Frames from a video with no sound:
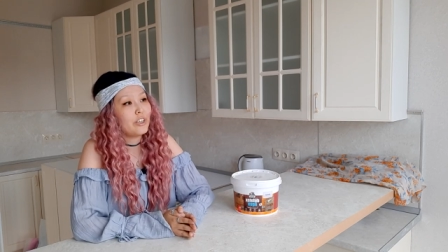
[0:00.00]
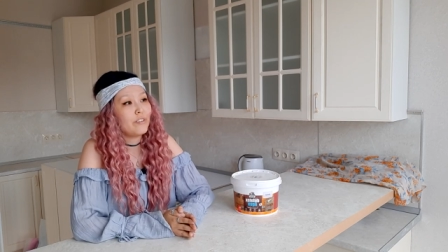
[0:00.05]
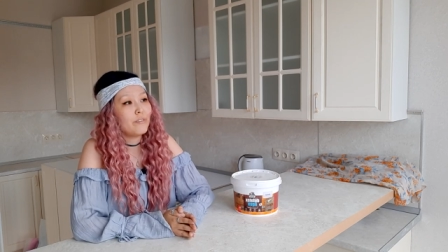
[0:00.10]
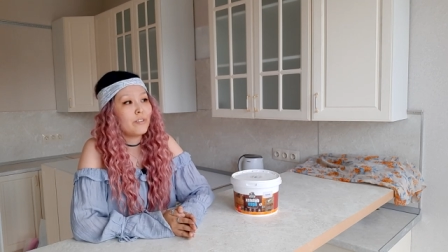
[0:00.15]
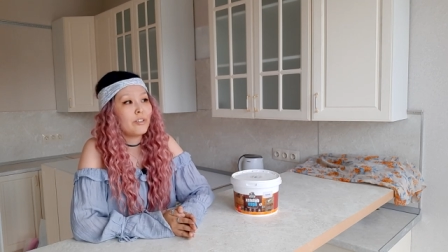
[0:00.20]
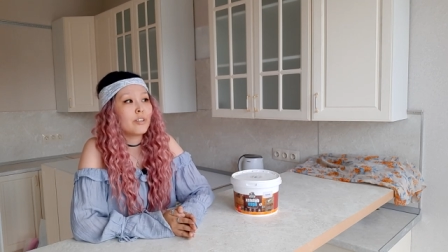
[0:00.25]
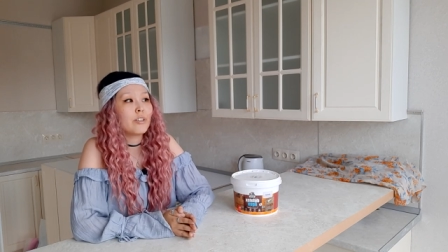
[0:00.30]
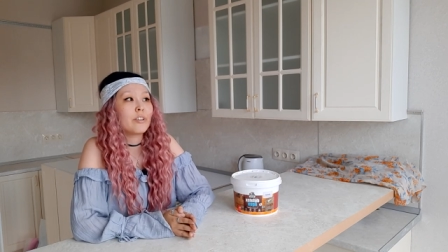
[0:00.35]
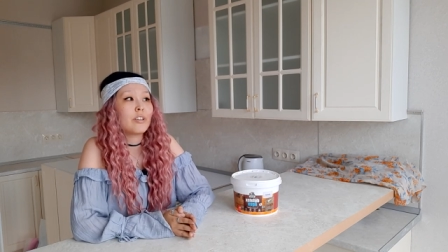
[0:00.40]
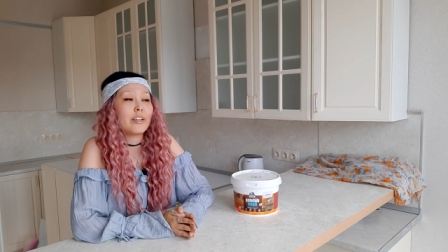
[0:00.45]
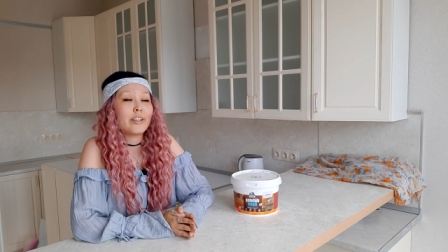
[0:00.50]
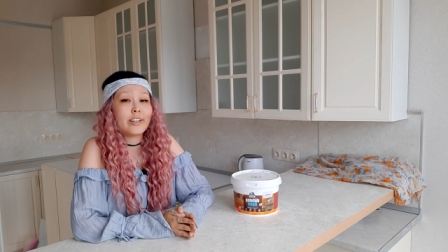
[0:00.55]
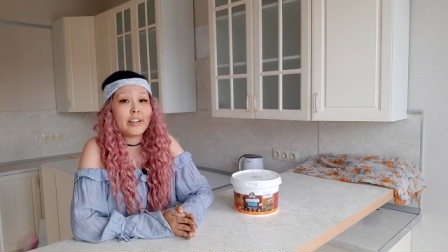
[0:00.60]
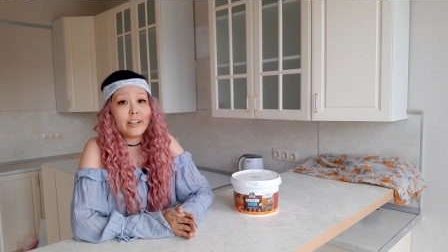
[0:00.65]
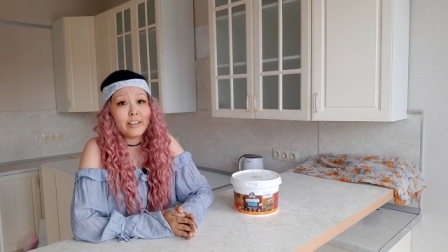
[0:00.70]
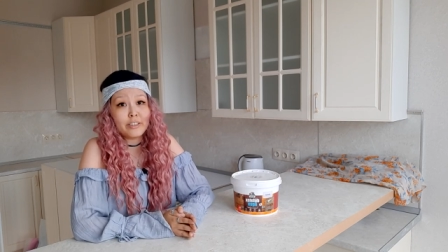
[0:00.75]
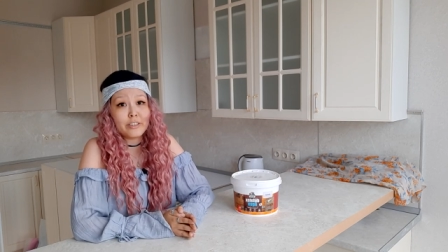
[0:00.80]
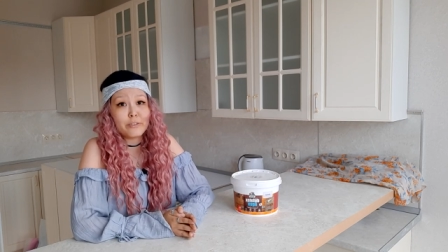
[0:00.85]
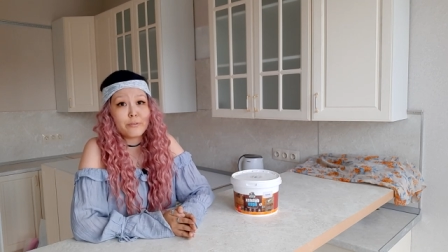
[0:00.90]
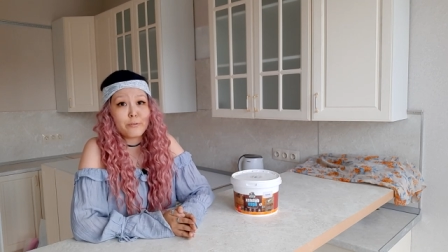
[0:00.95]
even a
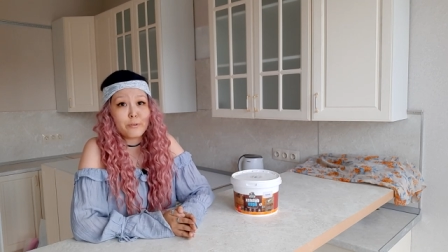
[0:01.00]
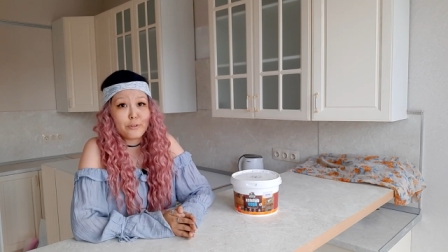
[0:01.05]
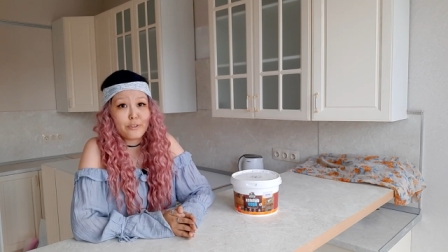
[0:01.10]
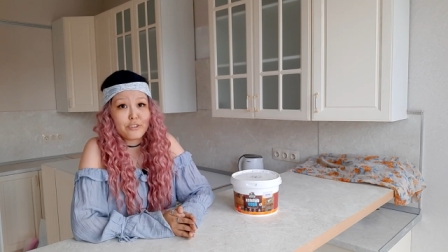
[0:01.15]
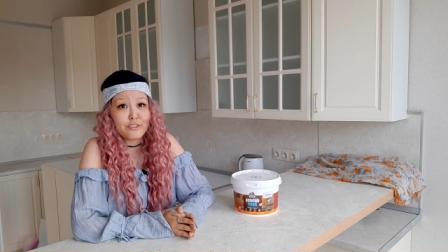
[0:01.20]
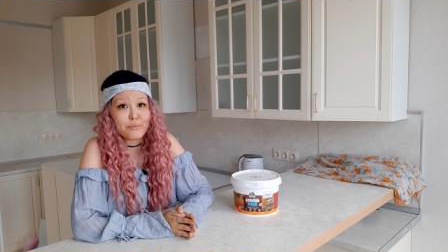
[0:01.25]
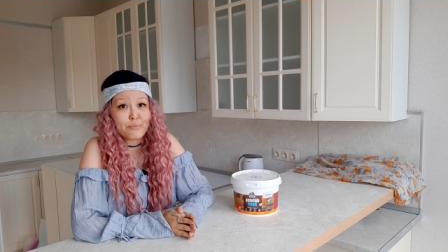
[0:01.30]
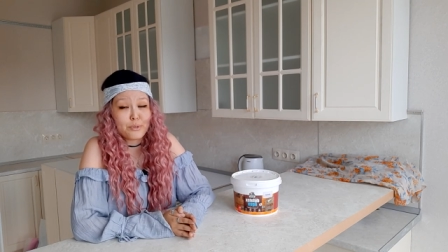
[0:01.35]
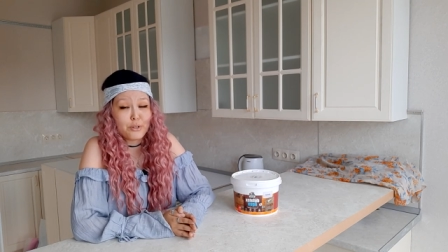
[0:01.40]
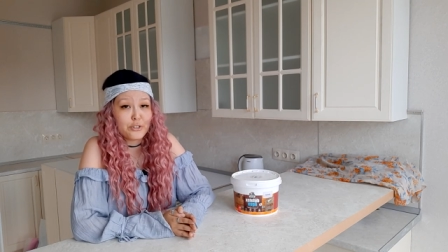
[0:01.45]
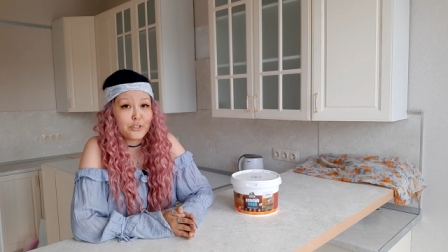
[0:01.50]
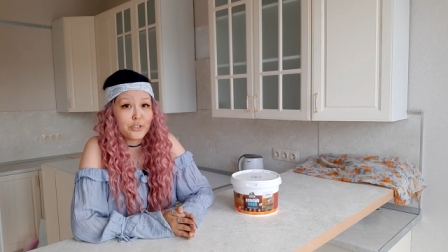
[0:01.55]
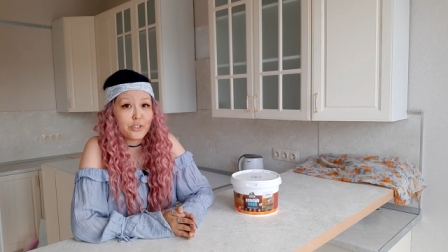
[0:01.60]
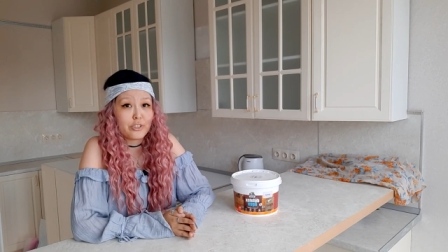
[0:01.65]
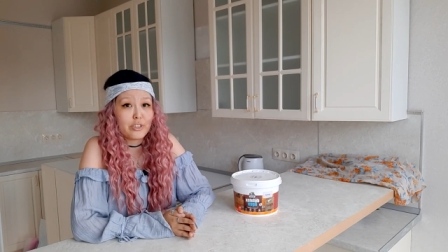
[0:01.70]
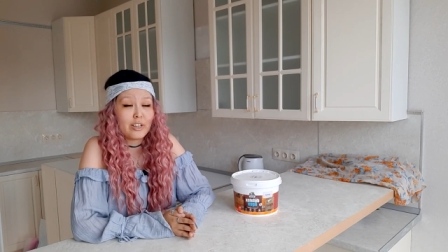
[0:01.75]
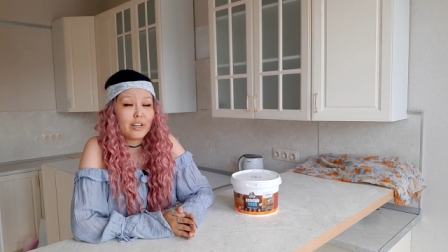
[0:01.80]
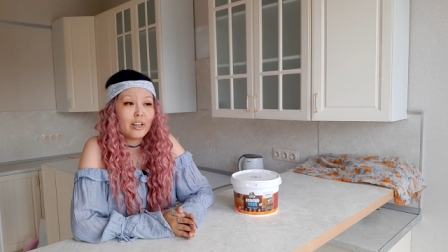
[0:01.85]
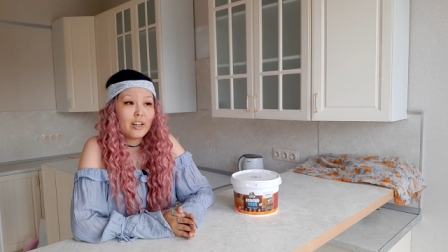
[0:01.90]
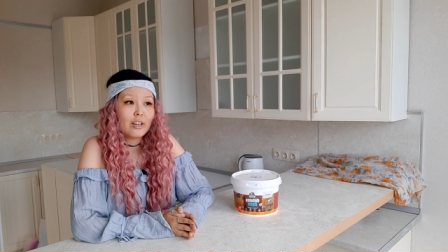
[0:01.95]
color for this
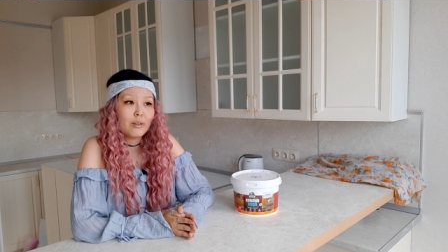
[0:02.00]
project